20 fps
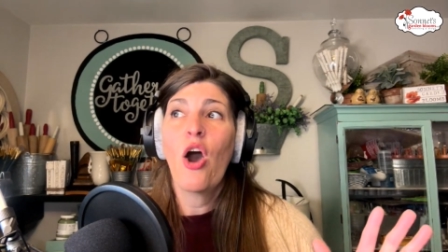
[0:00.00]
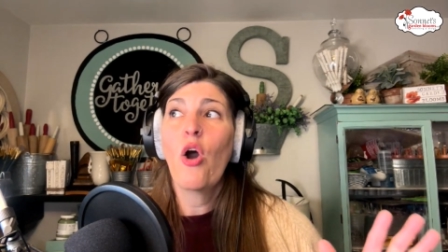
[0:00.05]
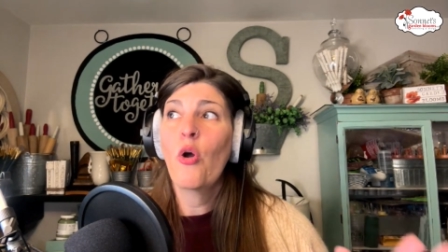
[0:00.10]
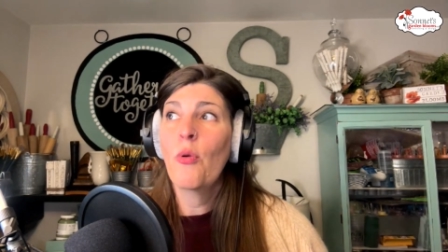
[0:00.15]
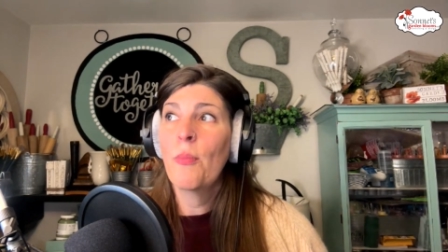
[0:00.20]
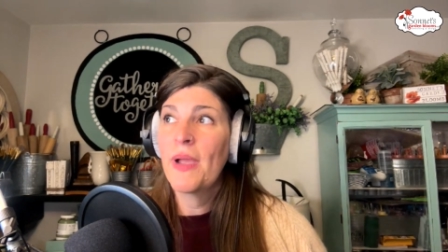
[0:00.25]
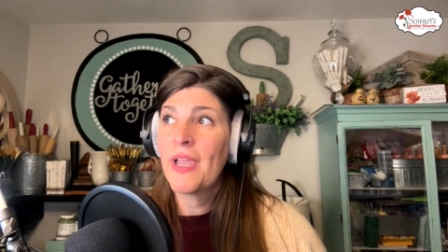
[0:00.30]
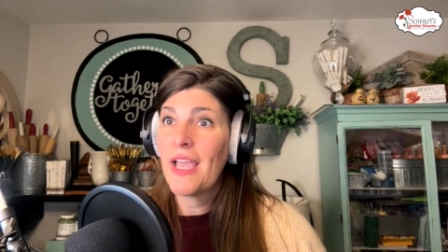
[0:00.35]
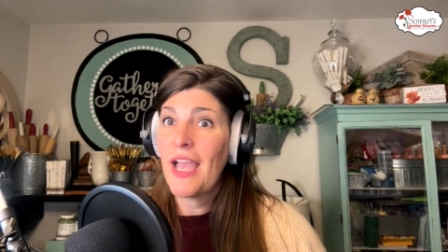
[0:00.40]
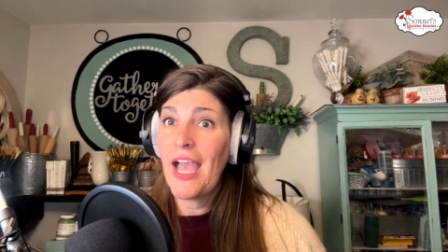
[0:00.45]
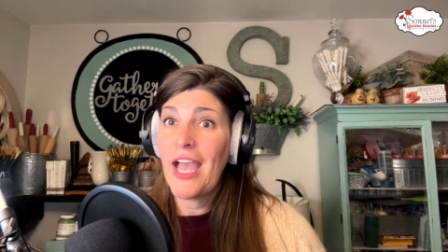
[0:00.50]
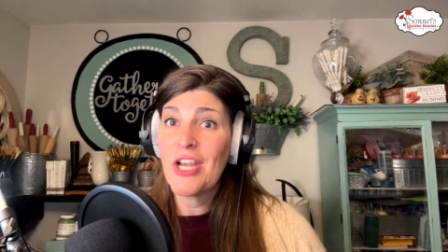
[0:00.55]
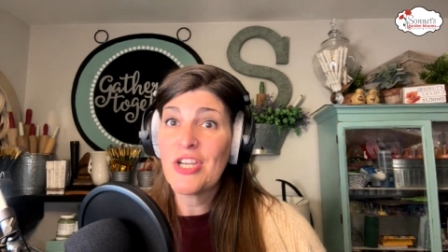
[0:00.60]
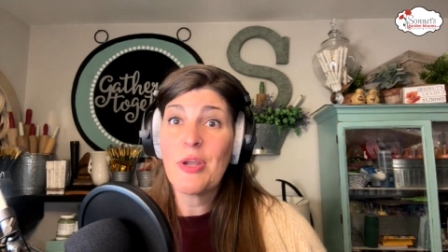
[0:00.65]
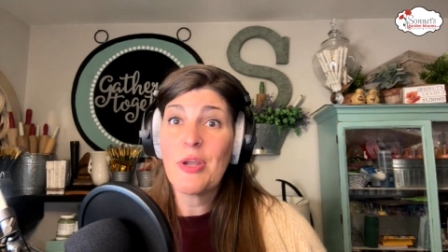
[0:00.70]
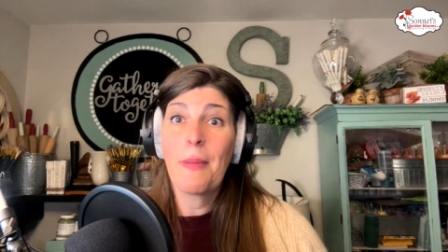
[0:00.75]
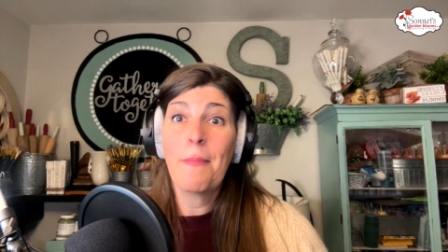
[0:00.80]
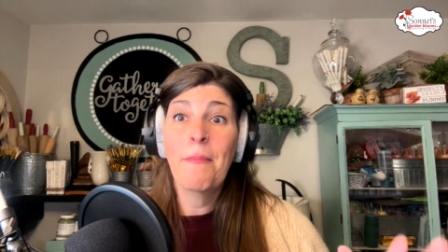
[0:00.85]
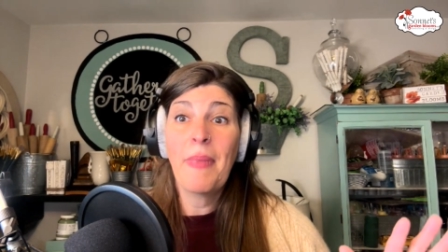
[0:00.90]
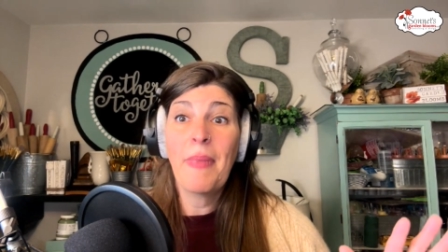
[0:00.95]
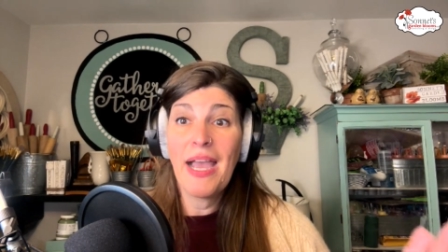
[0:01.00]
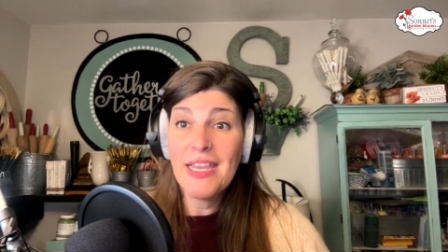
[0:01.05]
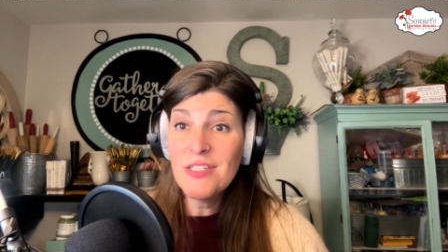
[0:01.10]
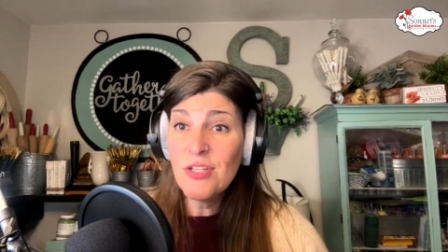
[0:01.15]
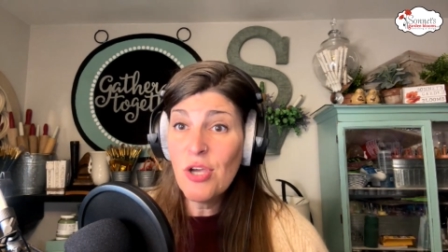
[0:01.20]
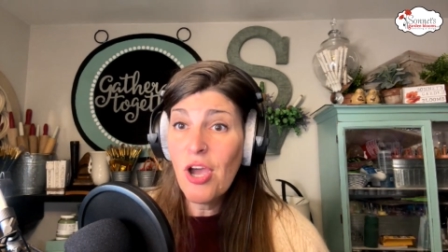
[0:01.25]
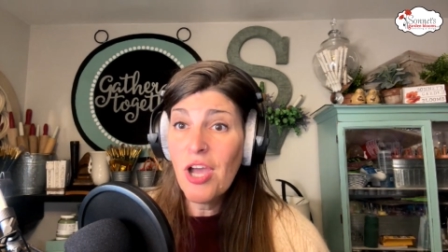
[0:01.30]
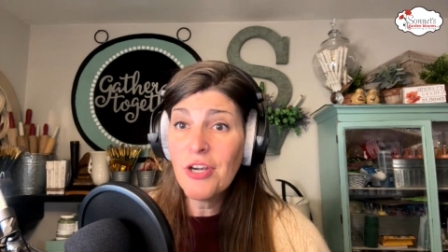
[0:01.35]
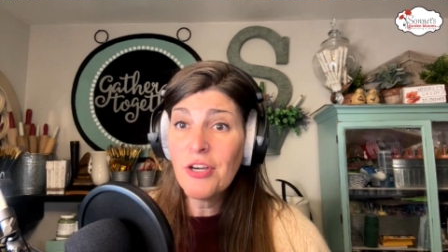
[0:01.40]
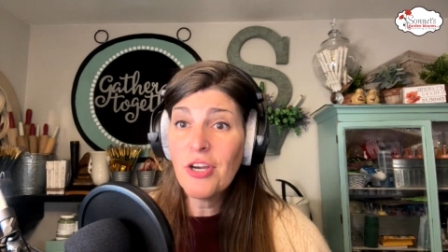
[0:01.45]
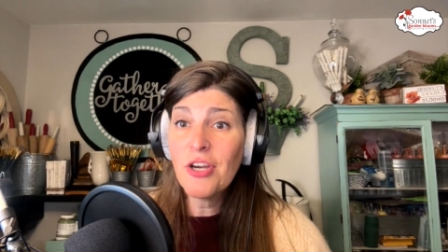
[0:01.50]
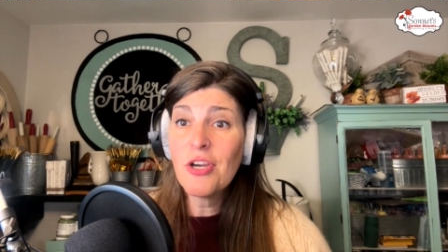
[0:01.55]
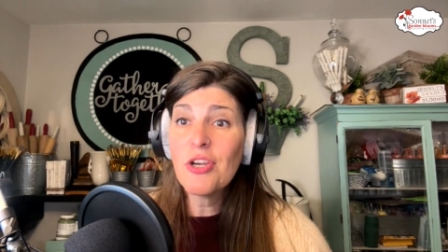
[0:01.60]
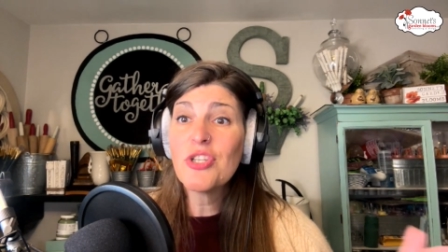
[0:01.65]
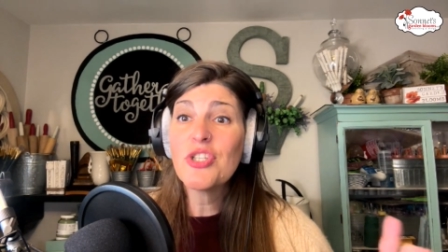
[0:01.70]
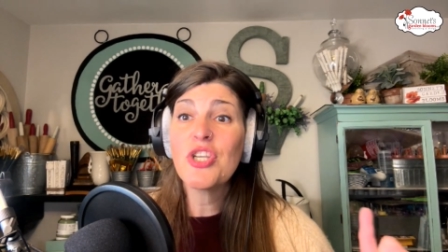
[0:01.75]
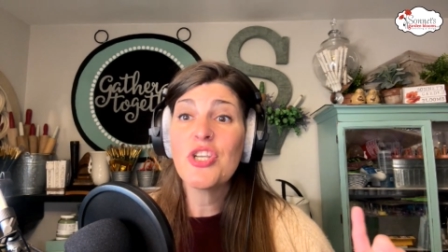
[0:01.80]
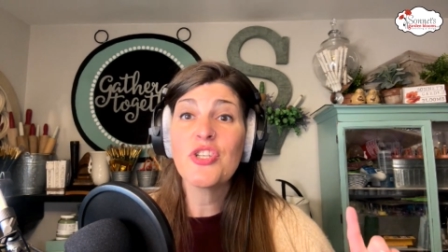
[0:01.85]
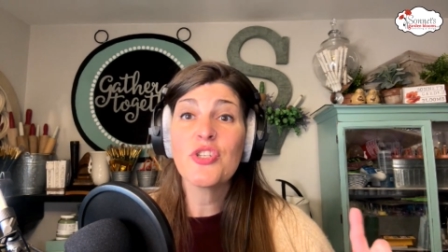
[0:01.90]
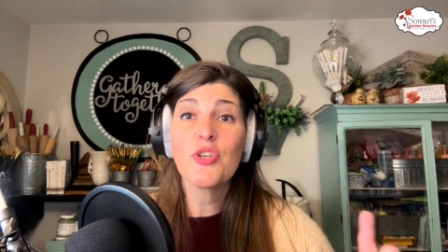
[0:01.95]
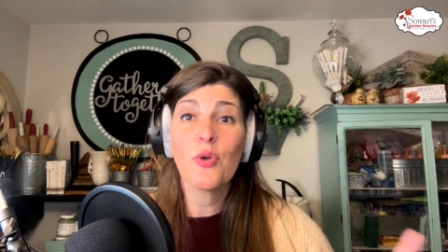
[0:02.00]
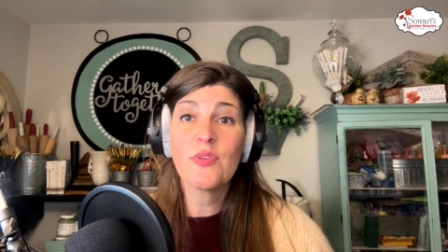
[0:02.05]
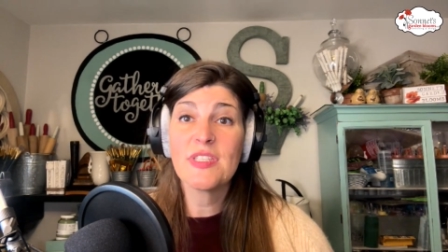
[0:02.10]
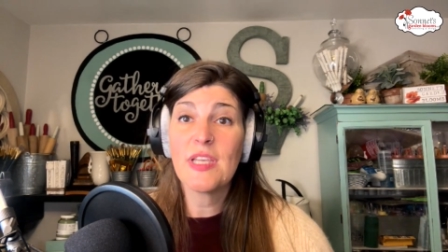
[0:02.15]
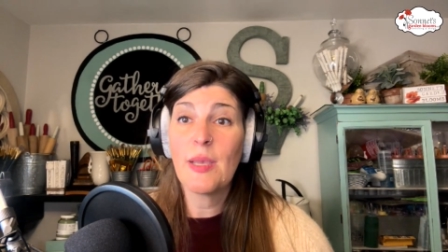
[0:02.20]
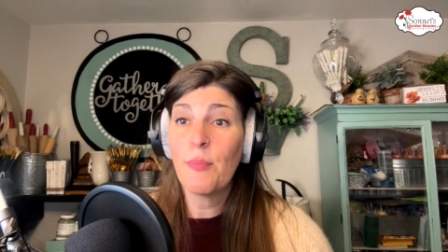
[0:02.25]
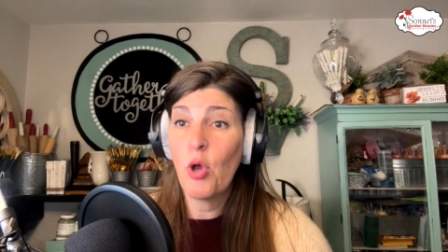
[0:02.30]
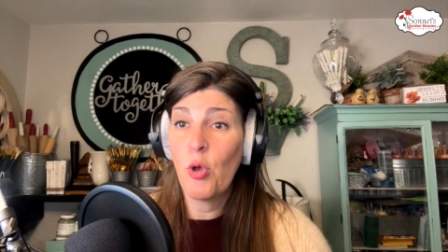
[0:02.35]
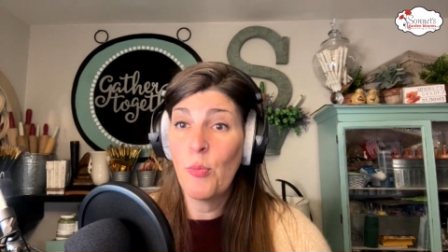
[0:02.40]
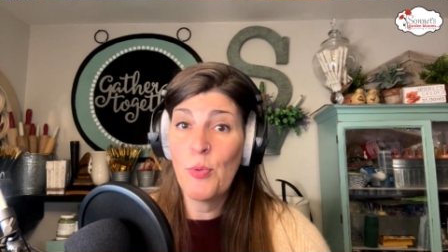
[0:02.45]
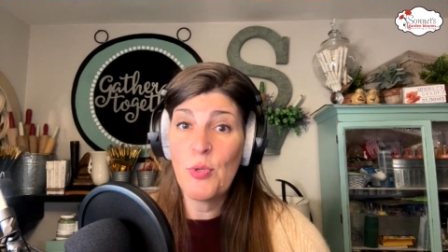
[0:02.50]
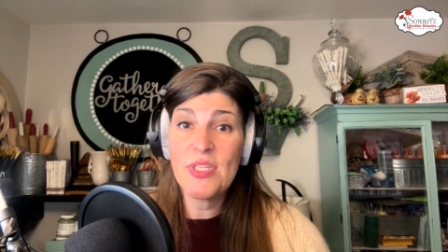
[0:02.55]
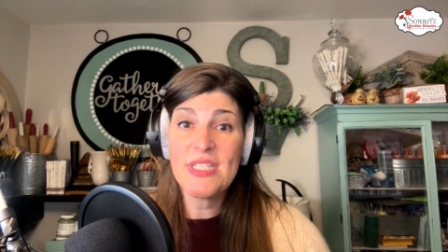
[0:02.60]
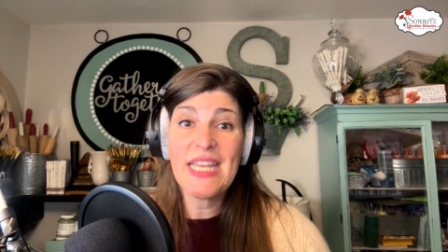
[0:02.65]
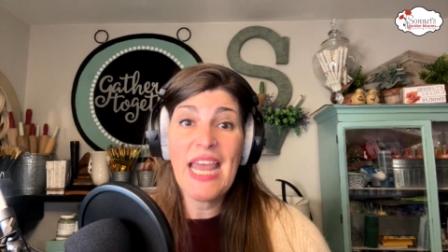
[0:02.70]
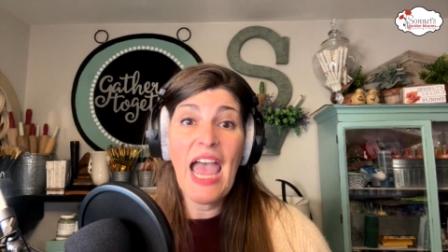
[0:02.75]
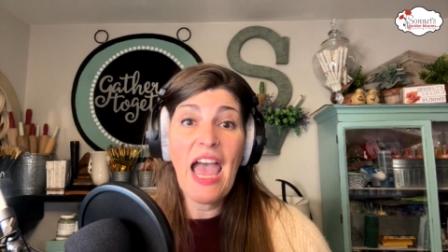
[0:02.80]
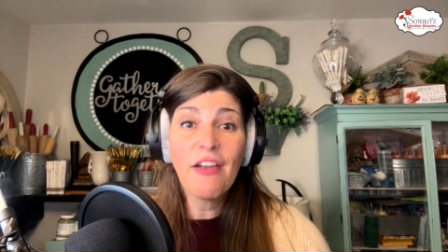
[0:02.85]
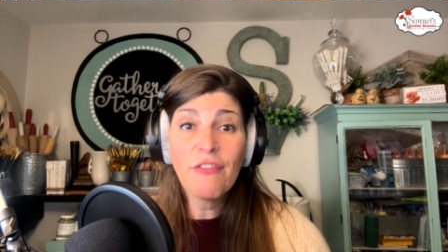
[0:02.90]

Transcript: "Oh my gosh, my daughter, she shows up almost